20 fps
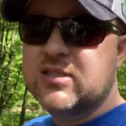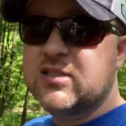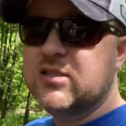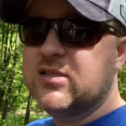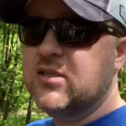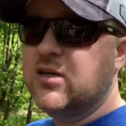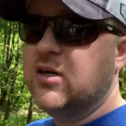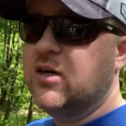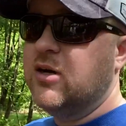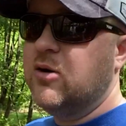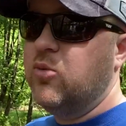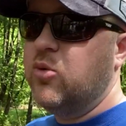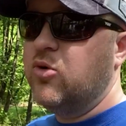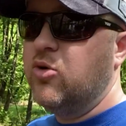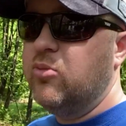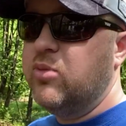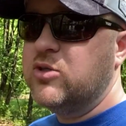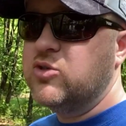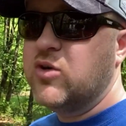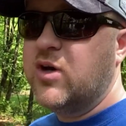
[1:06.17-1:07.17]
We're
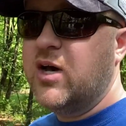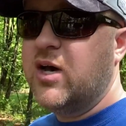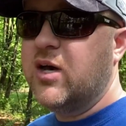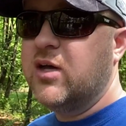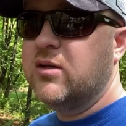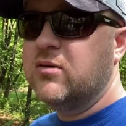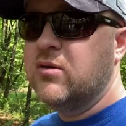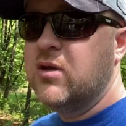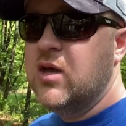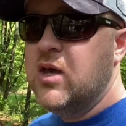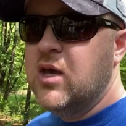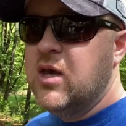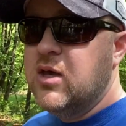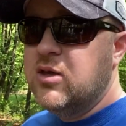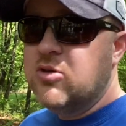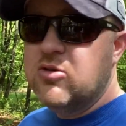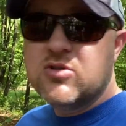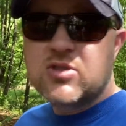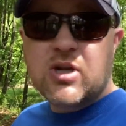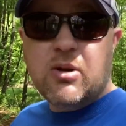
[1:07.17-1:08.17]
going to be trying
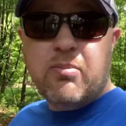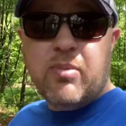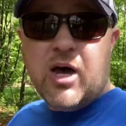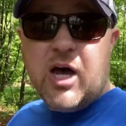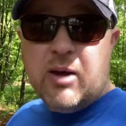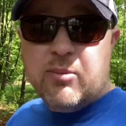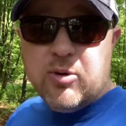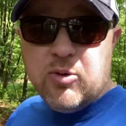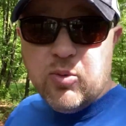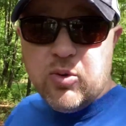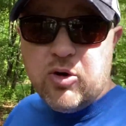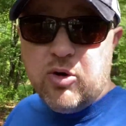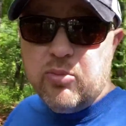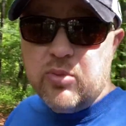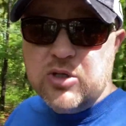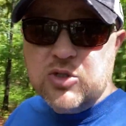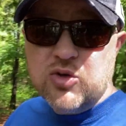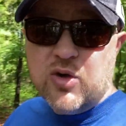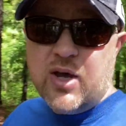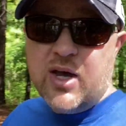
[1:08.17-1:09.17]
using a bobber. We're going to
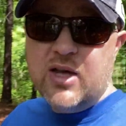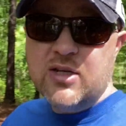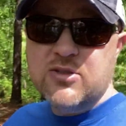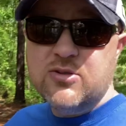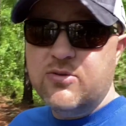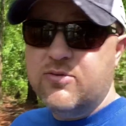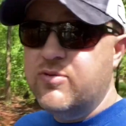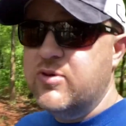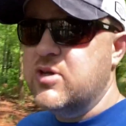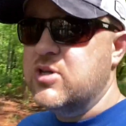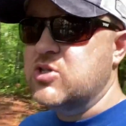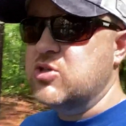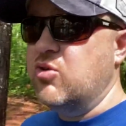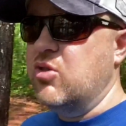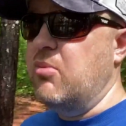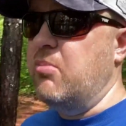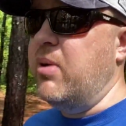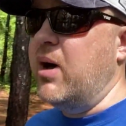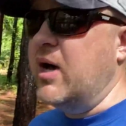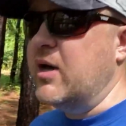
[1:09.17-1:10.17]
be trying to fish on the
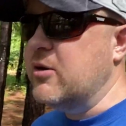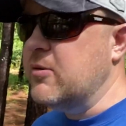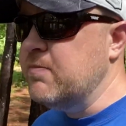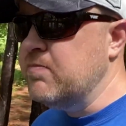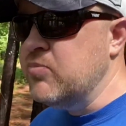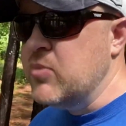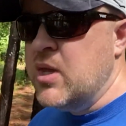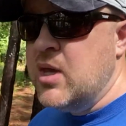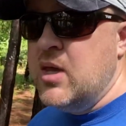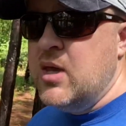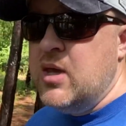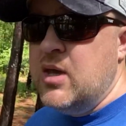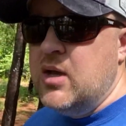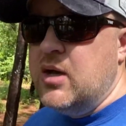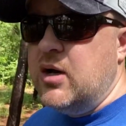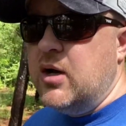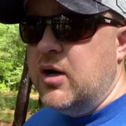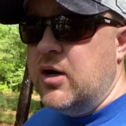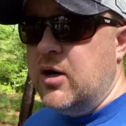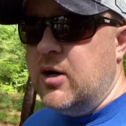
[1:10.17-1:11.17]
bottom.
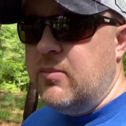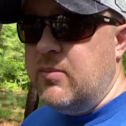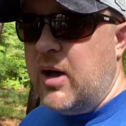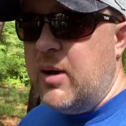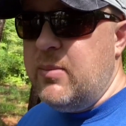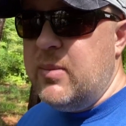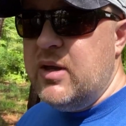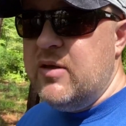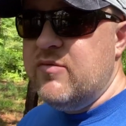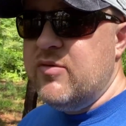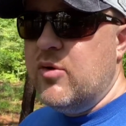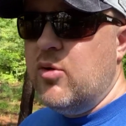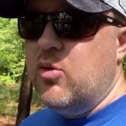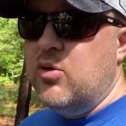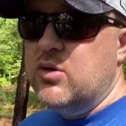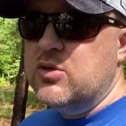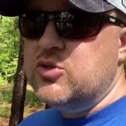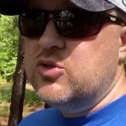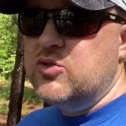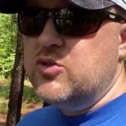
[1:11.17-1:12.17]
I'm even
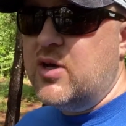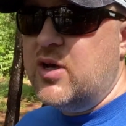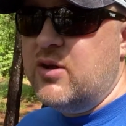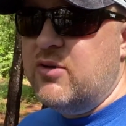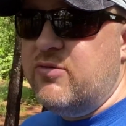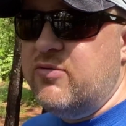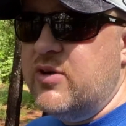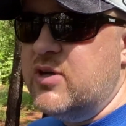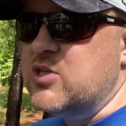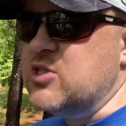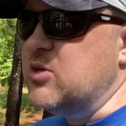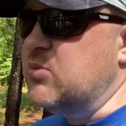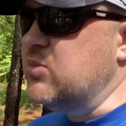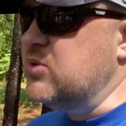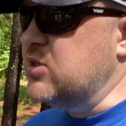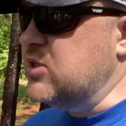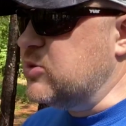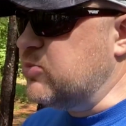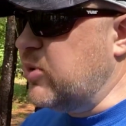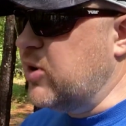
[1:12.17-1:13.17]
going to try to fish some of
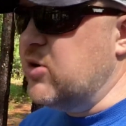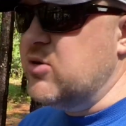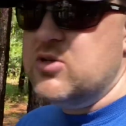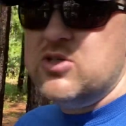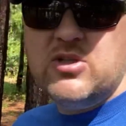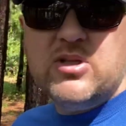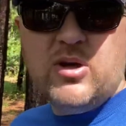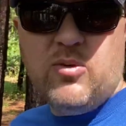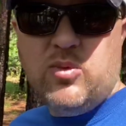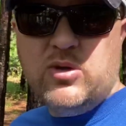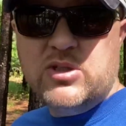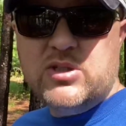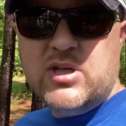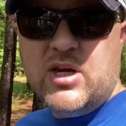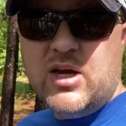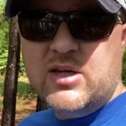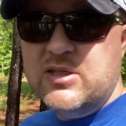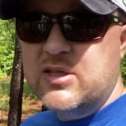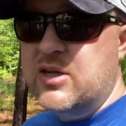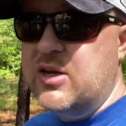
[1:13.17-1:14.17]
this perch that we
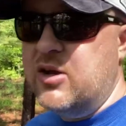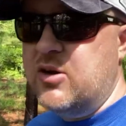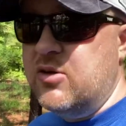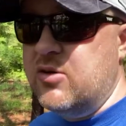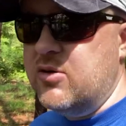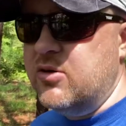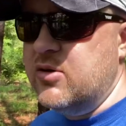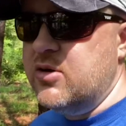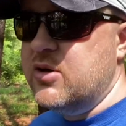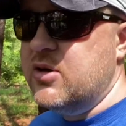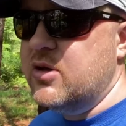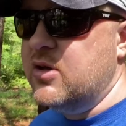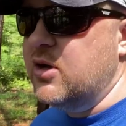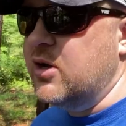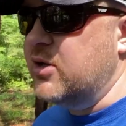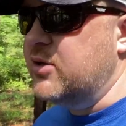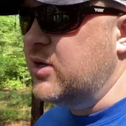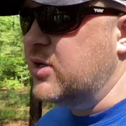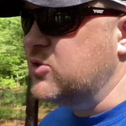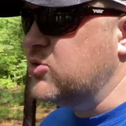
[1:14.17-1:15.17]
stocked in here
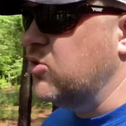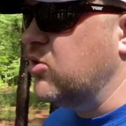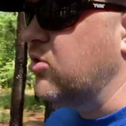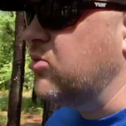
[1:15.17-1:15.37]
not too long